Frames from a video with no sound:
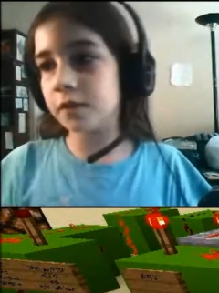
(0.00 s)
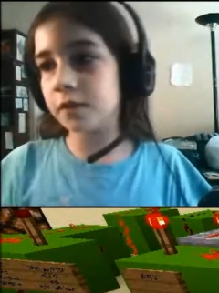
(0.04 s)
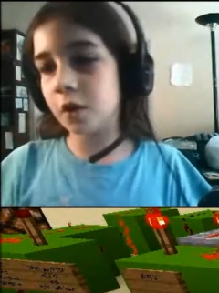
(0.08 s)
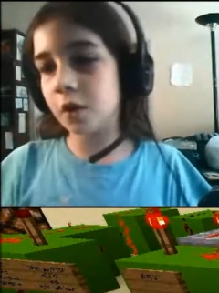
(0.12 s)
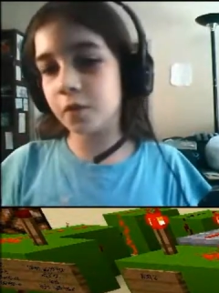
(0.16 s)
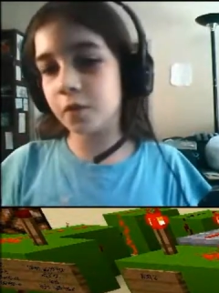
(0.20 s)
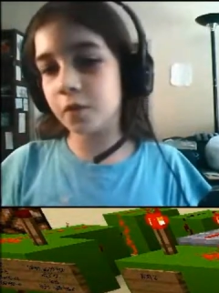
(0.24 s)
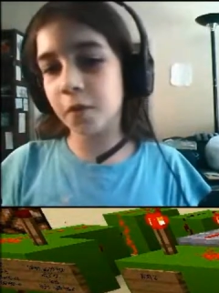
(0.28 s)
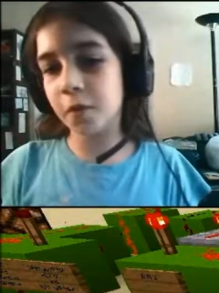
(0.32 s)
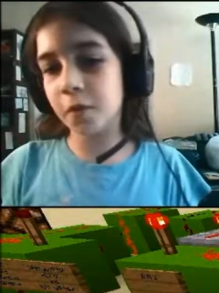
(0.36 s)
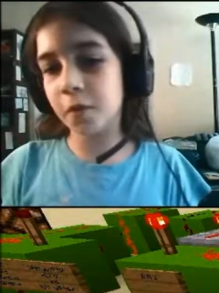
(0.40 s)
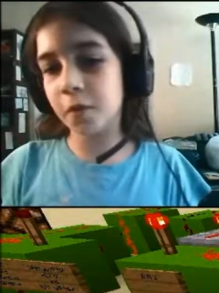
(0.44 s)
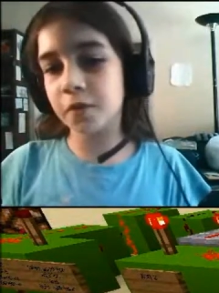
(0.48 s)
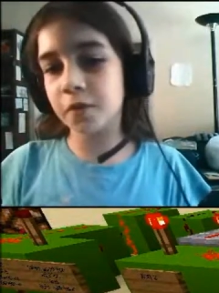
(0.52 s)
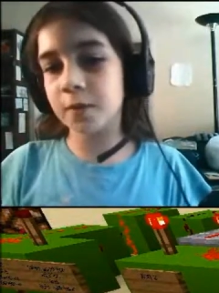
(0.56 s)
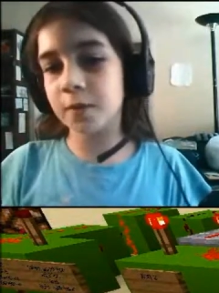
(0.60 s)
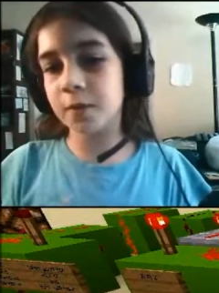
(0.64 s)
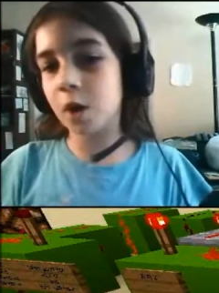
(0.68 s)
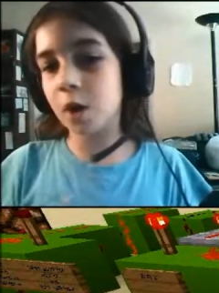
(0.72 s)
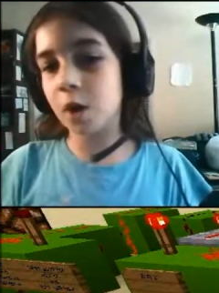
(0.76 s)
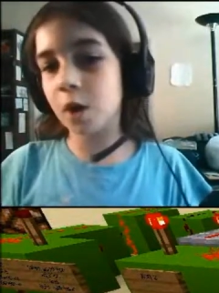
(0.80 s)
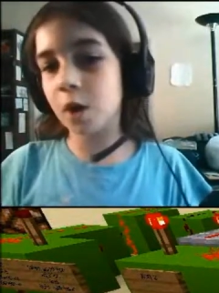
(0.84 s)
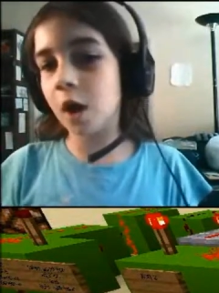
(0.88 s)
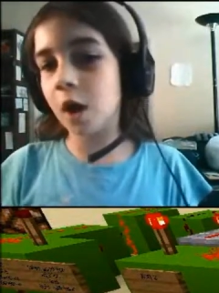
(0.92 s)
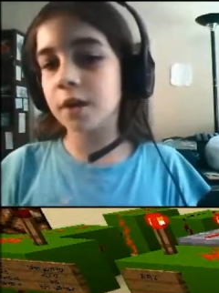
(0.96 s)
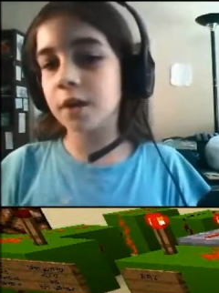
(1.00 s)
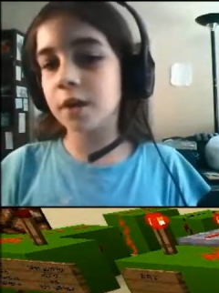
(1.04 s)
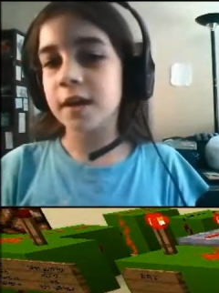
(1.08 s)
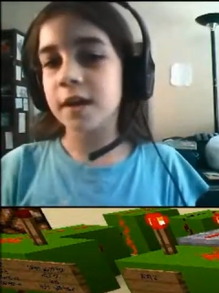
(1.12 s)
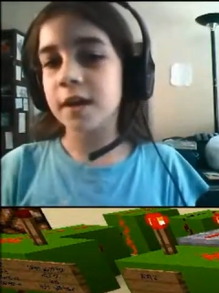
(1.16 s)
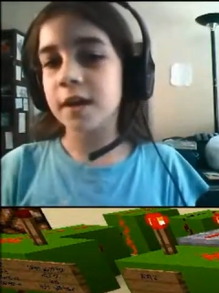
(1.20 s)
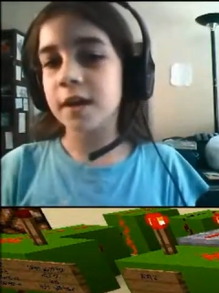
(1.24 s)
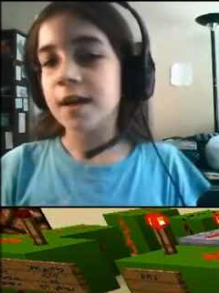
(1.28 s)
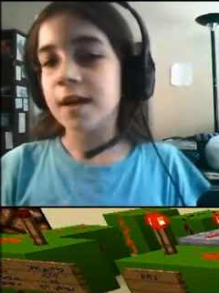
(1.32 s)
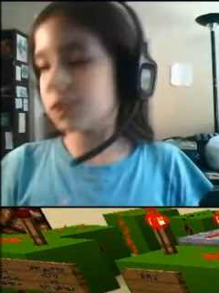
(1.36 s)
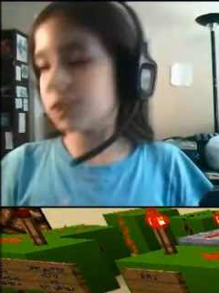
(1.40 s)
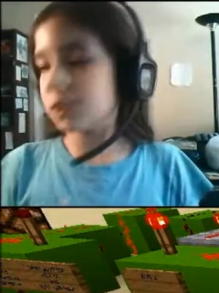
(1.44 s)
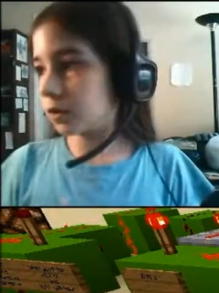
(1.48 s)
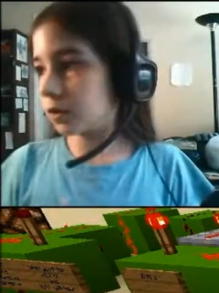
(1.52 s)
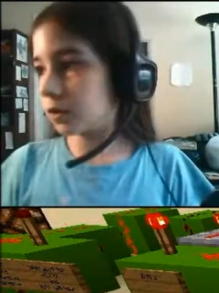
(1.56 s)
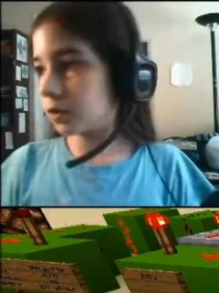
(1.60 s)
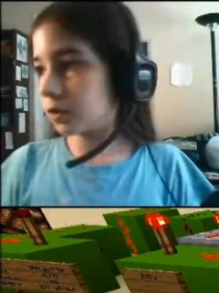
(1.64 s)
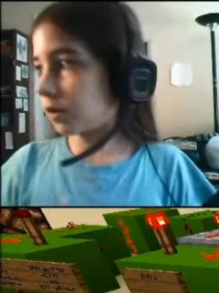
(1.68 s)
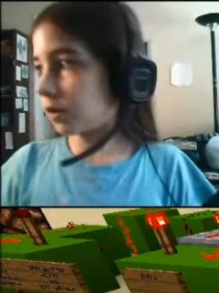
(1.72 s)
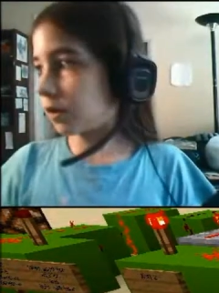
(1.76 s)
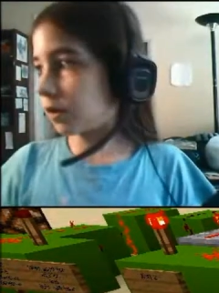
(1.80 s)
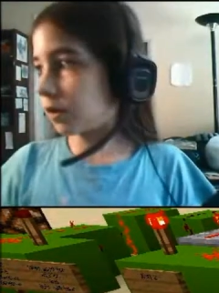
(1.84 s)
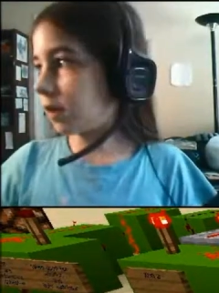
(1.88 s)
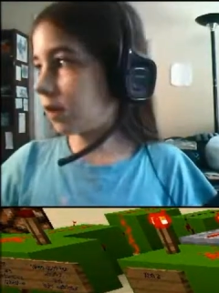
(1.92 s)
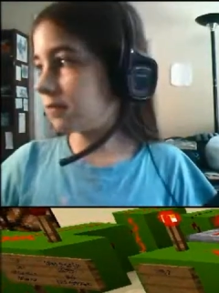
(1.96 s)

both of them are on, it turns on.